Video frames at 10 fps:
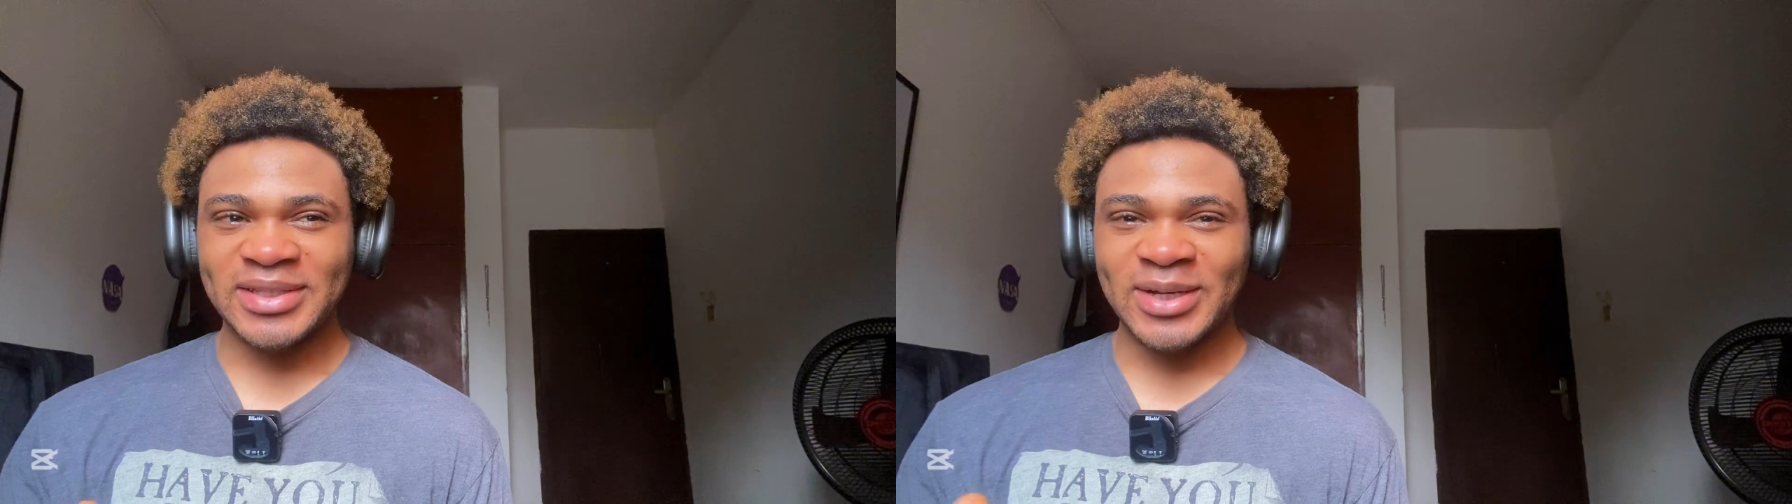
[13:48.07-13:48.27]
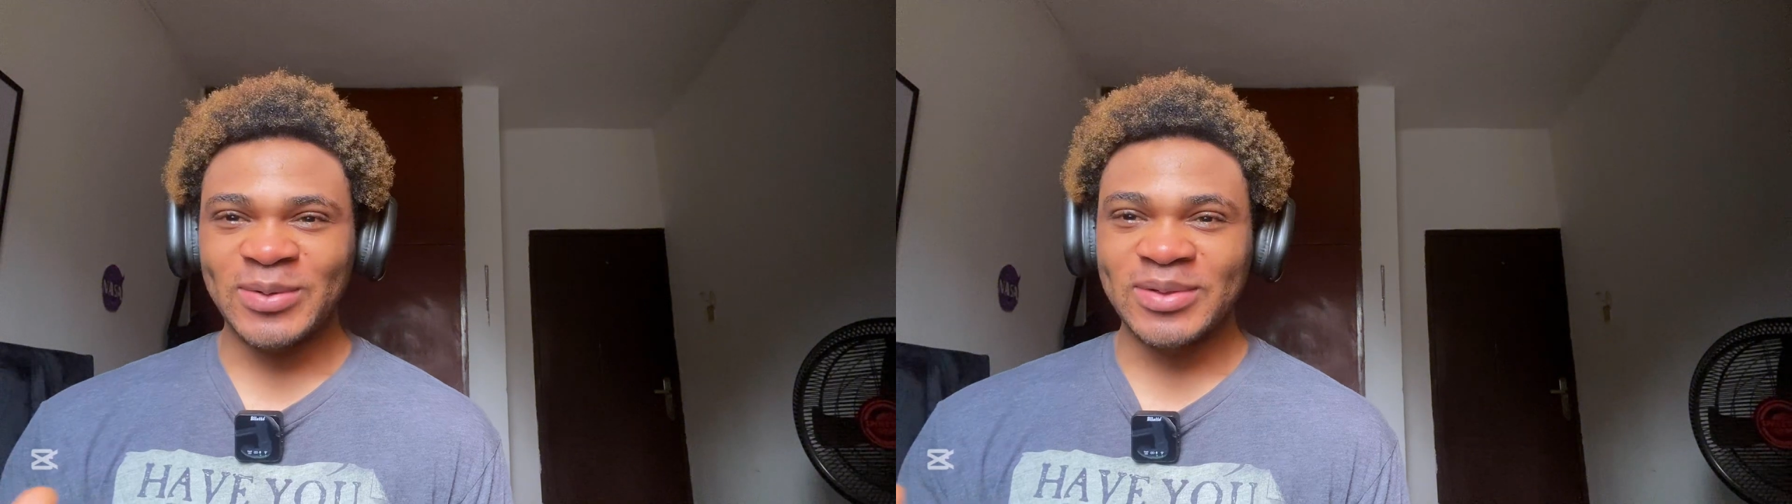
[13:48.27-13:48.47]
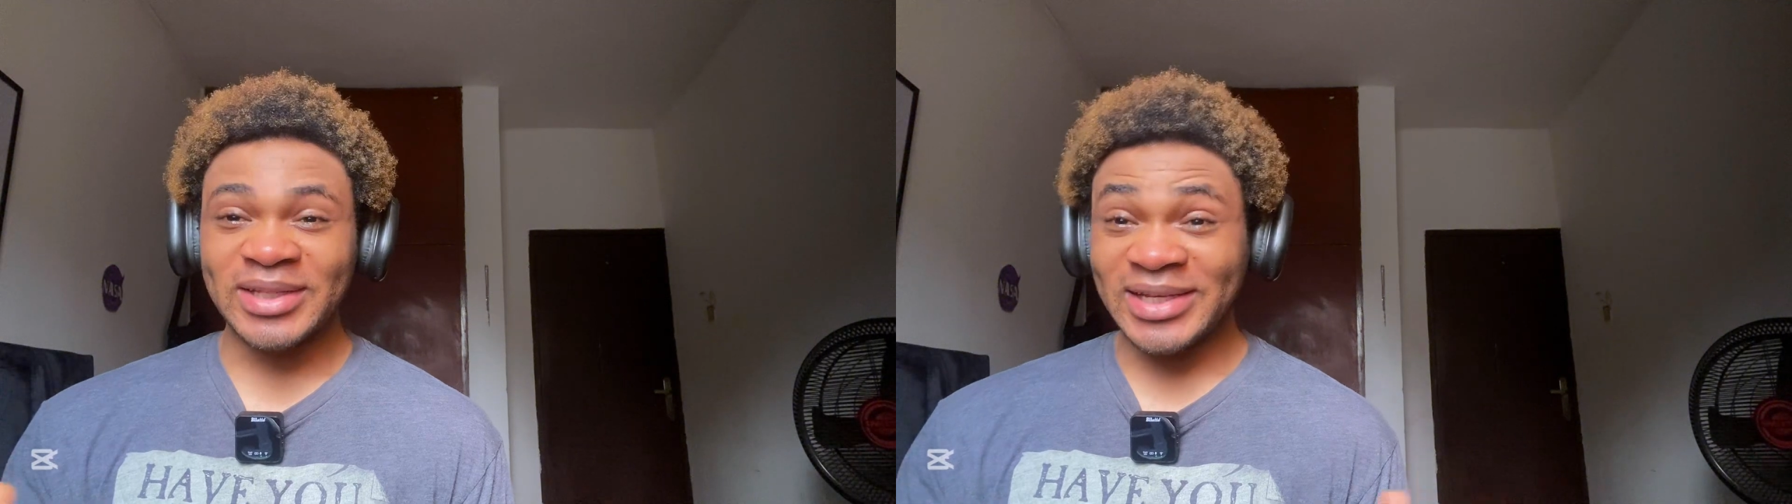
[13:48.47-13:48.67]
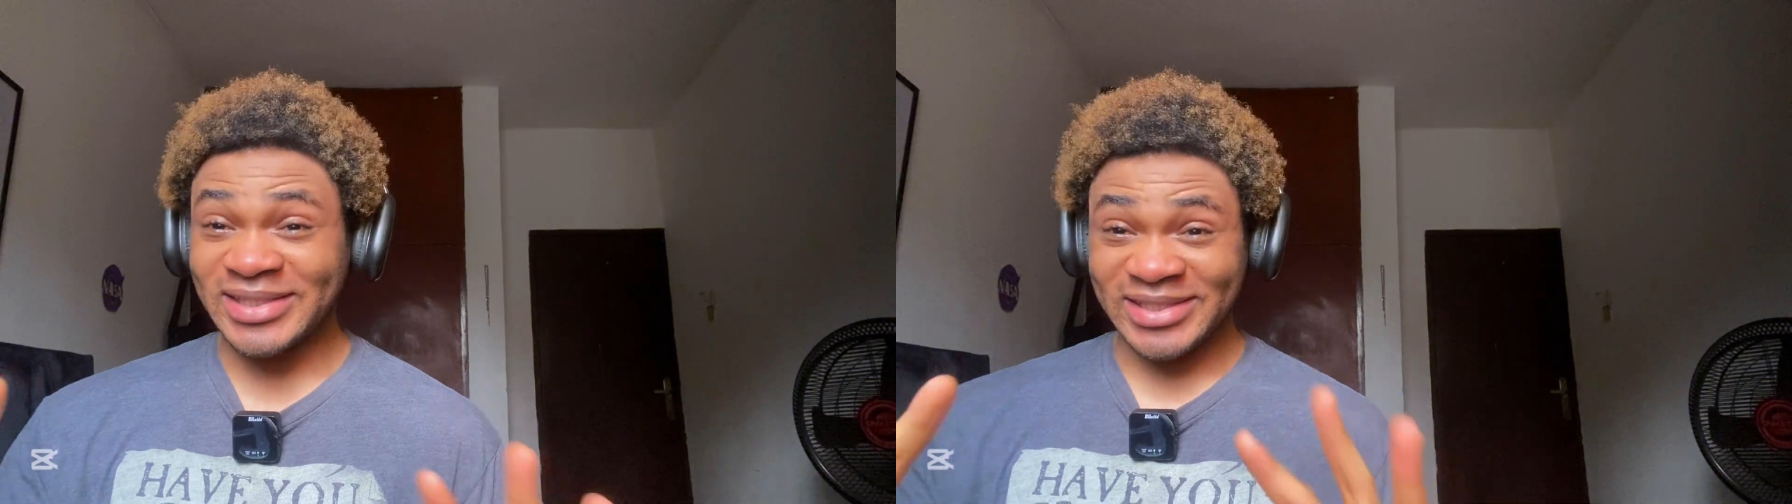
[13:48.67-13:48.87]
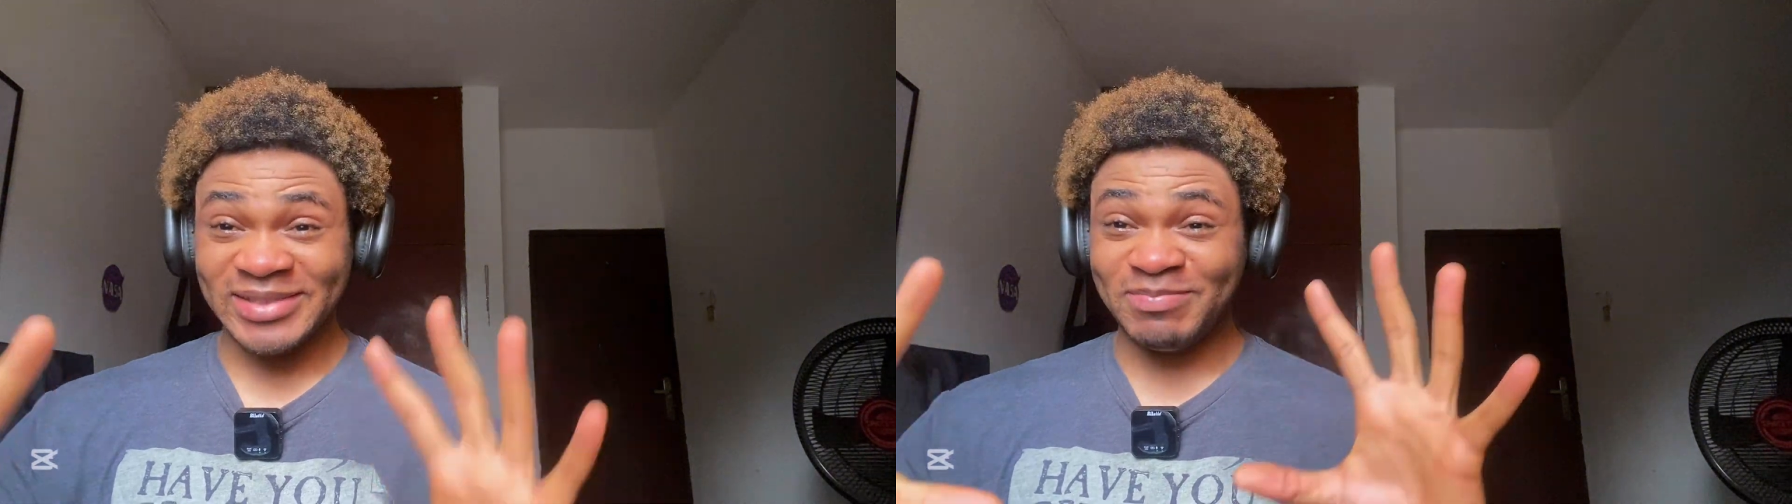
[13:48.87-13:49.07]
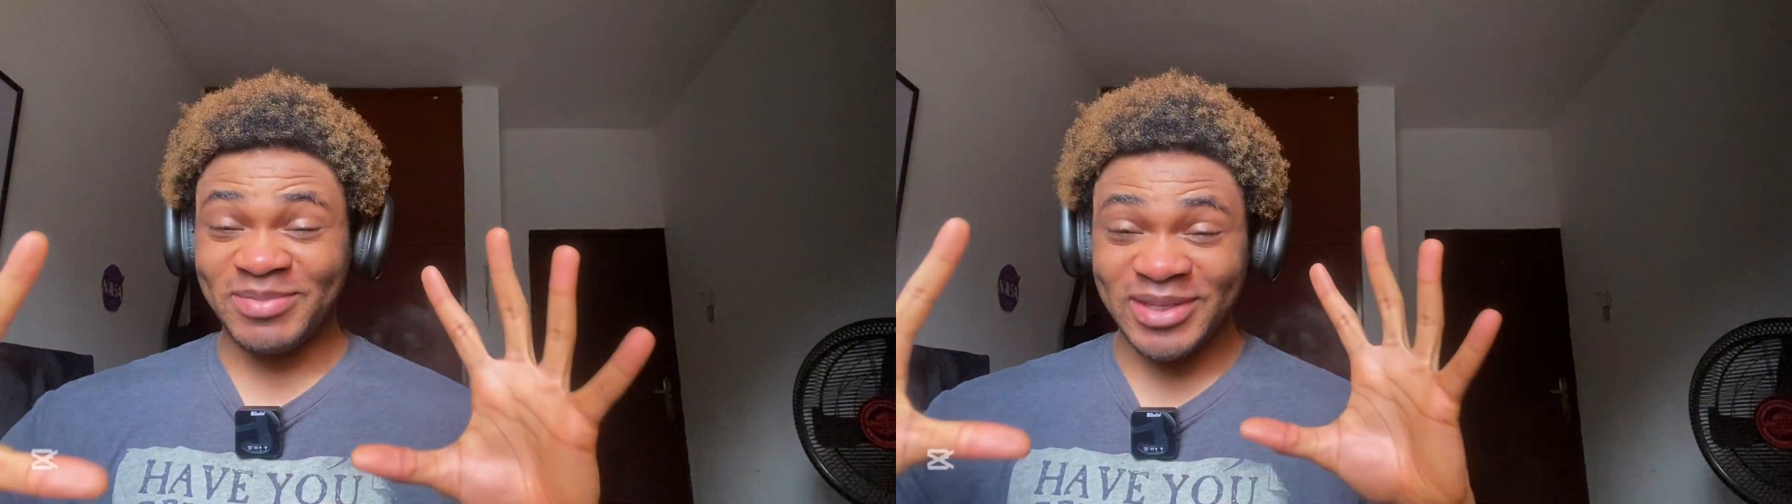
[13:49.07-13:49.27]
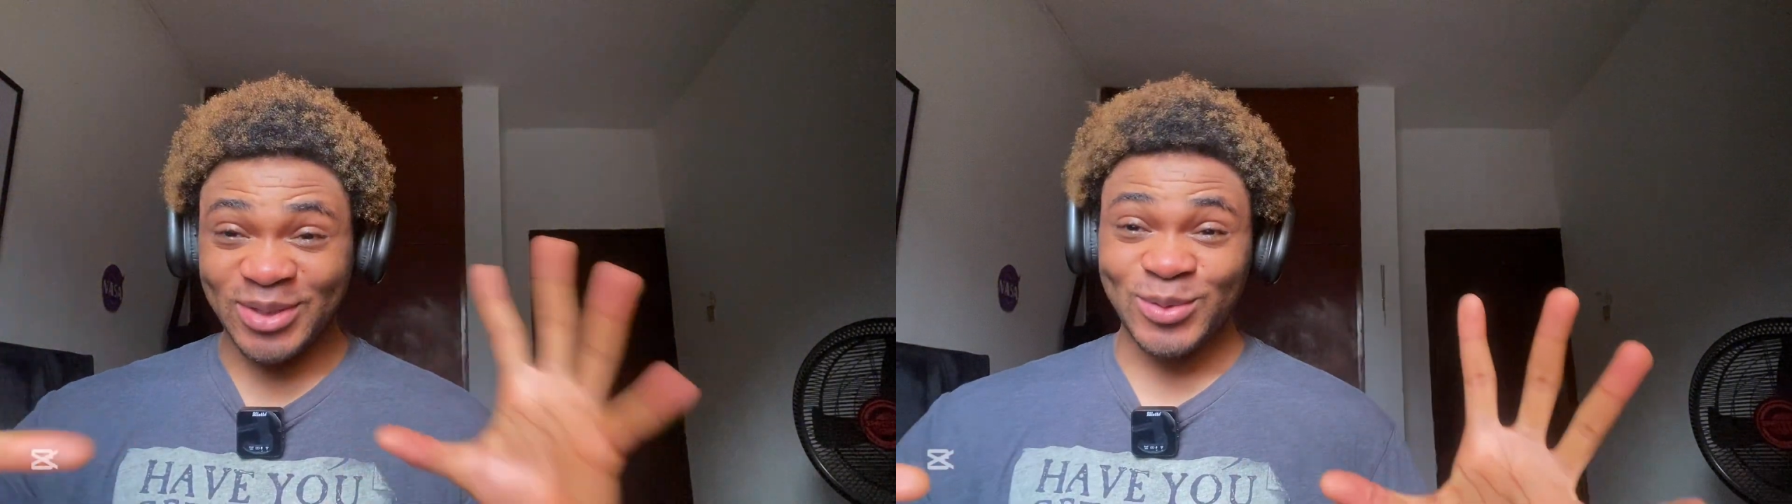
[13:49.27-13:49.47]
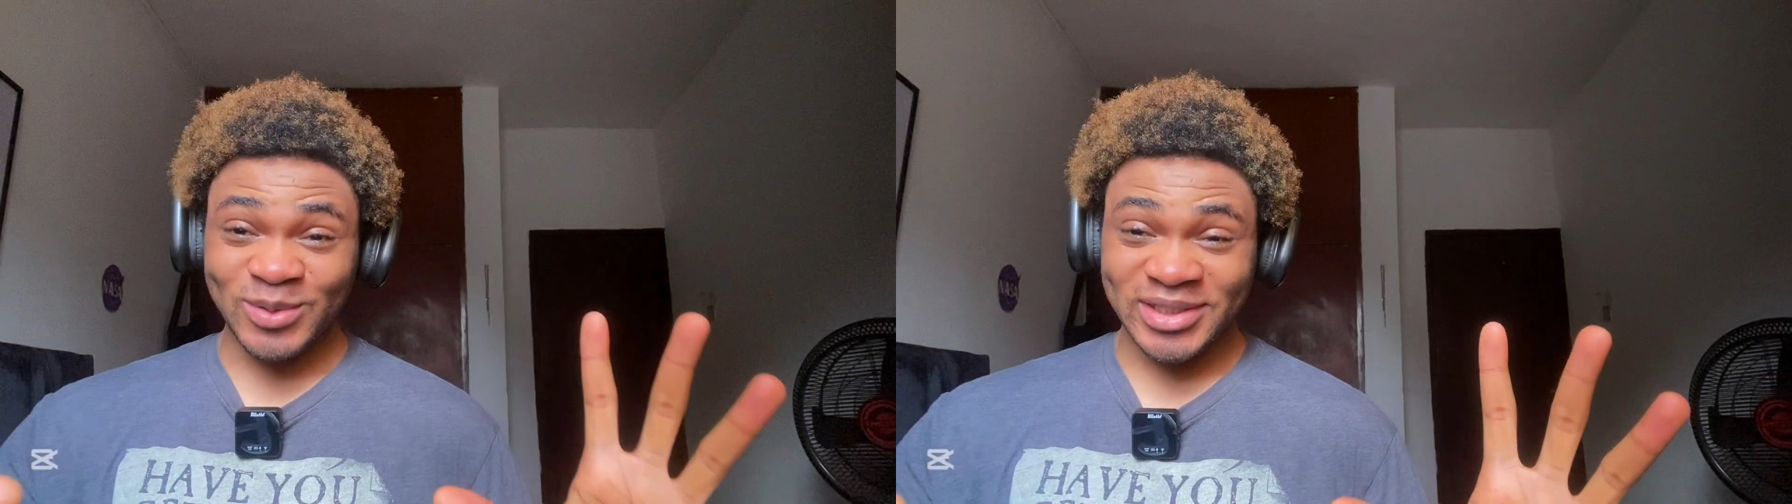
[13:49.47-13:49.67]
down that
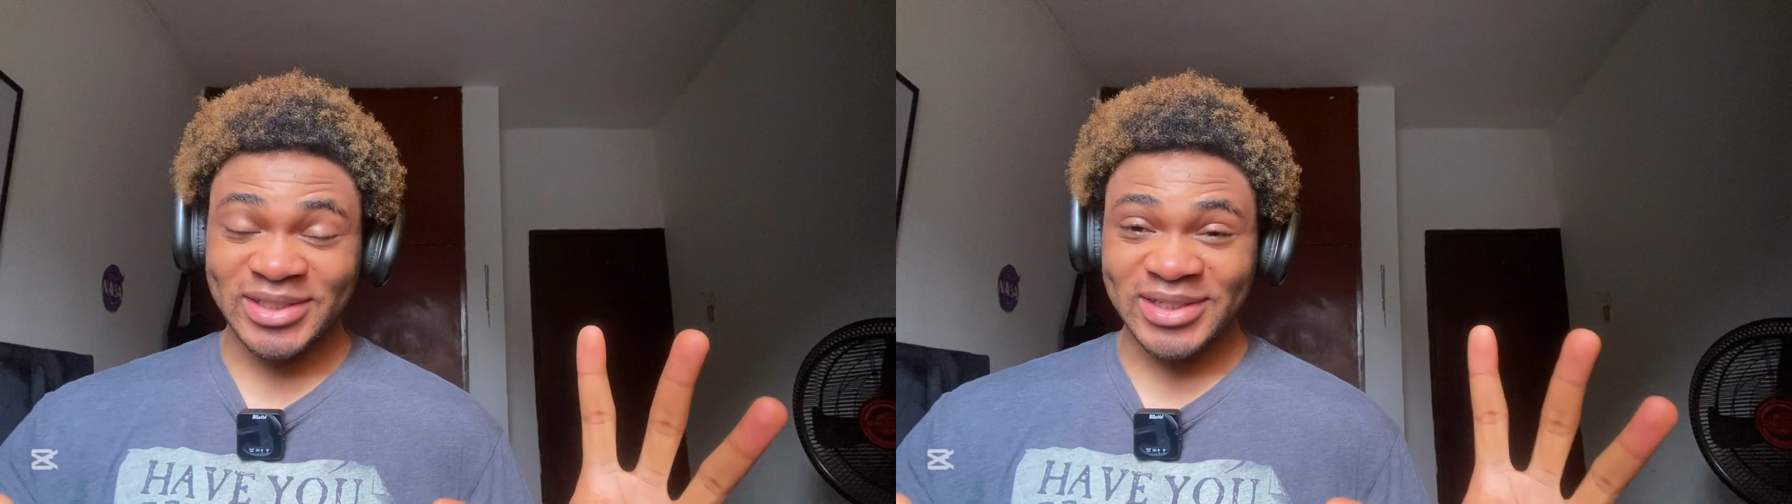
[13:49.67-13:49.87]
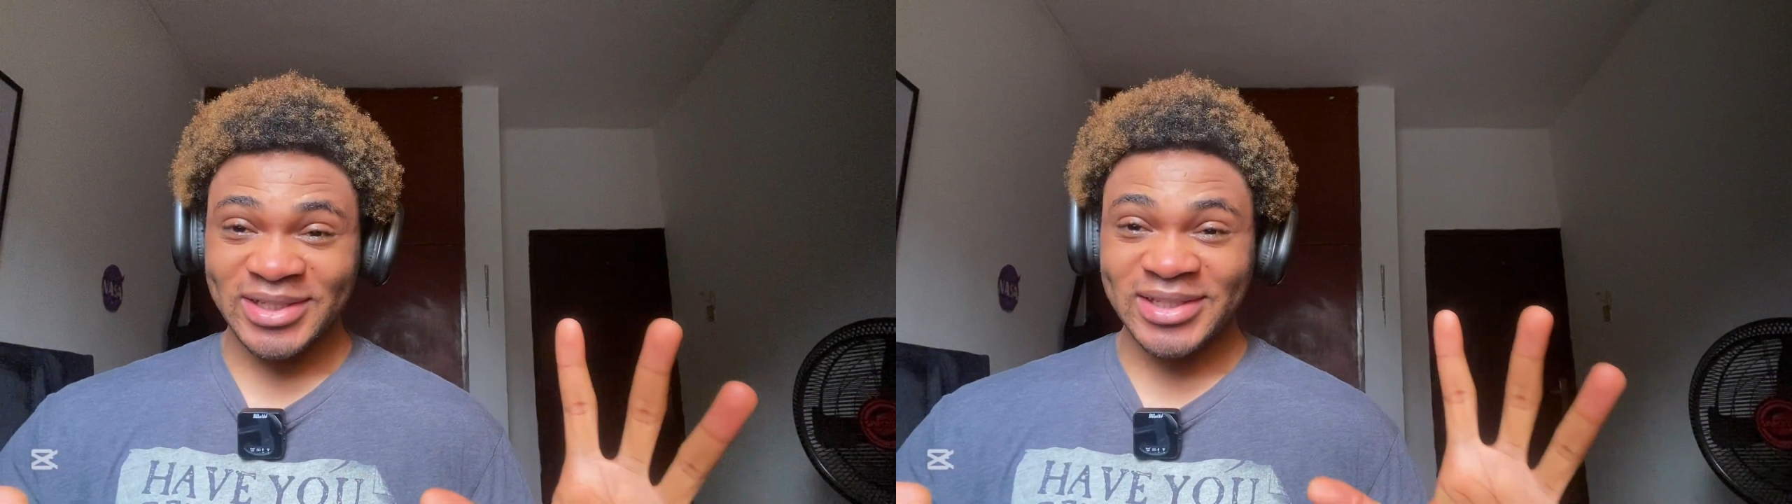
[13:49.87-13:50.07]
huge